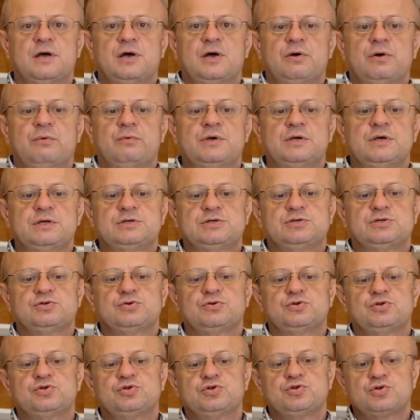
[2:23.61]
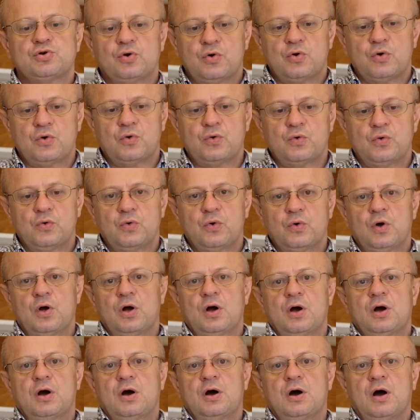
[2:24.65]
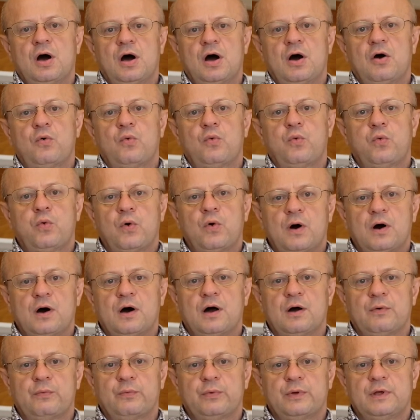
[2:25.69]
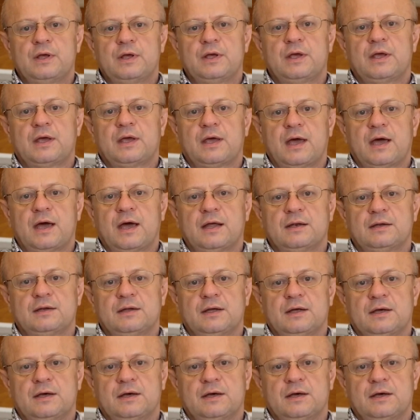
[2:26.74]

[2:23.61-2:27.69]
which should show how far we can